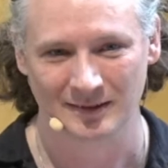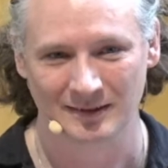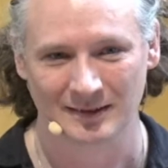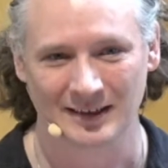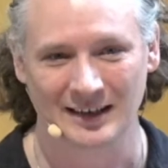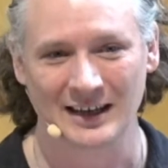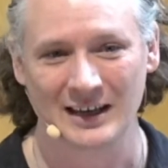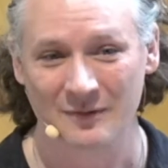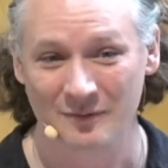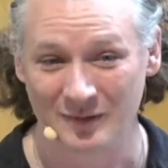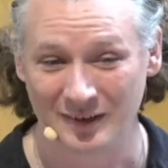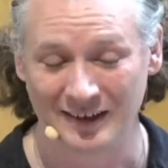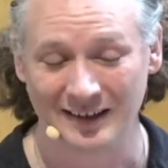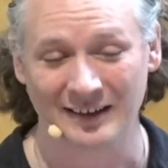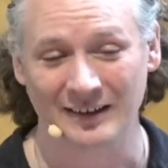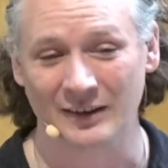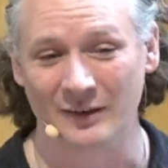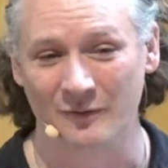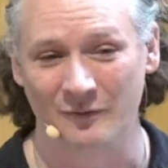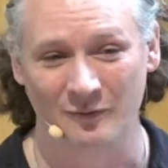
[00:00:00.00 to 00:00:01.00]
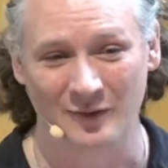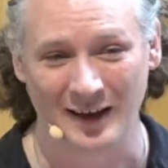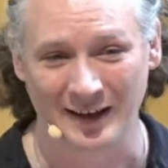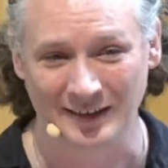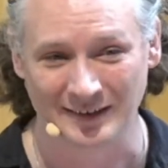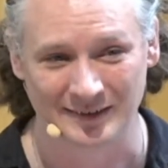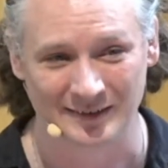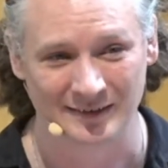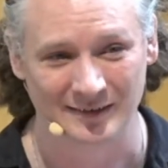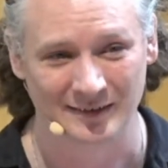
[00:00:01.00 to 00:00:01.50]
even in the
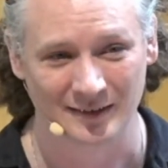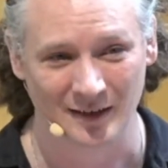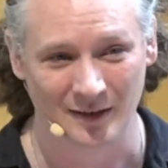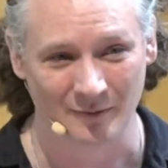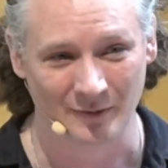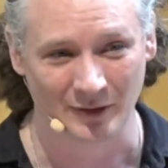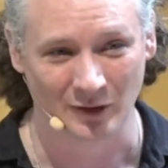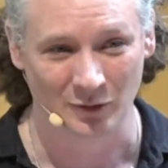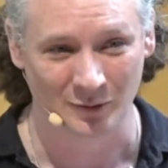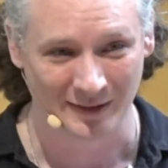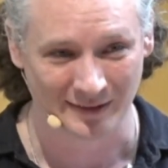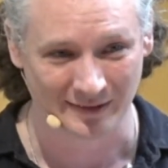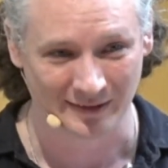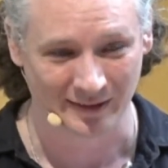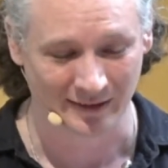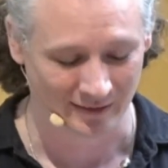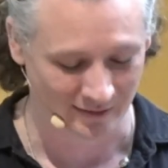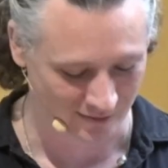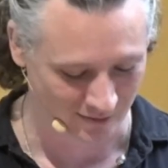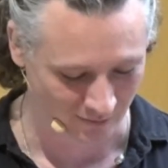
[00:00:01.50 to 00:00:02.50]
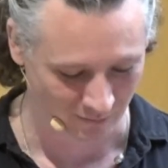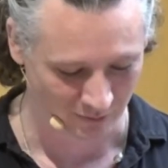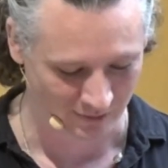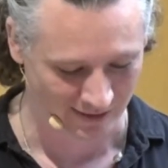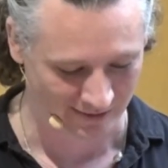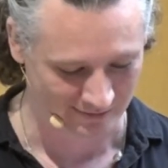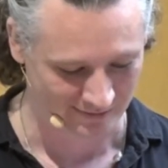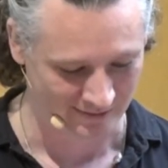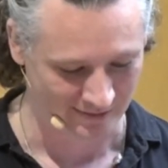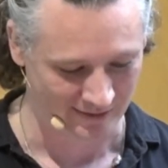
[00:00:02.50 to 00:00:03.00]
face of increasing
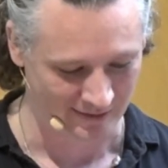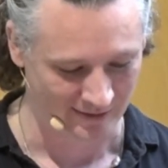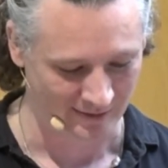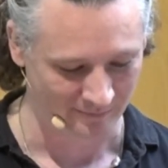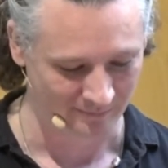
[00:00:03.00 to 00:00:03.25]
complexity.